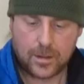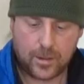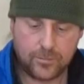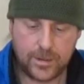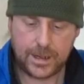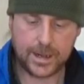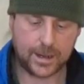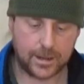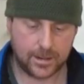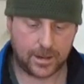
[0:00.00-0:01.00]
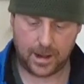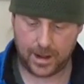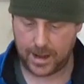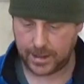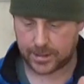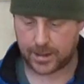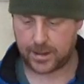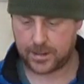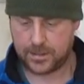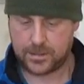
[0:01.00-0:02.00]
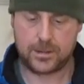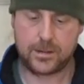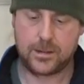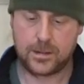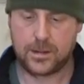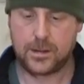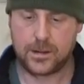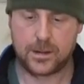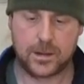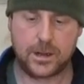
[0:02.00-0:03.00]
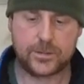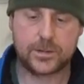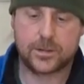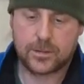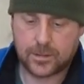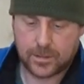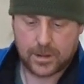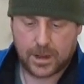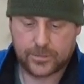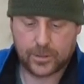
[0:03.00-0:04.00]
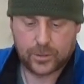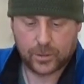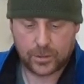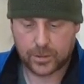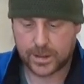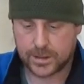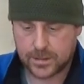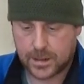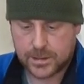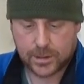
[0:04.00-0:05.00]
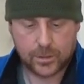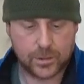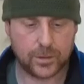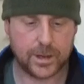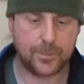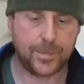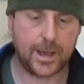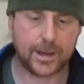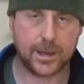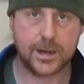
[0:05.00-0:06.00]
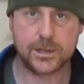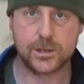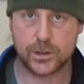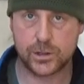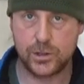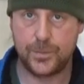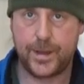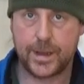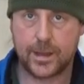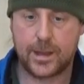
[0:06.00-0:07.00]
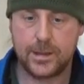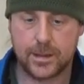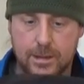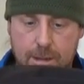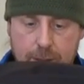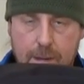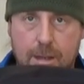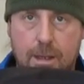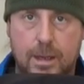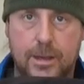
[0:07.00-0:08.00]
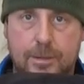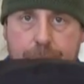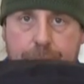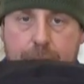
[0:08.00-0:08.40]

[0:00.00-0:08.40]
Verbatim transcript: and really, I like that. That's, that's a good looking, that's a good looking bag. And it's not too big either. Um,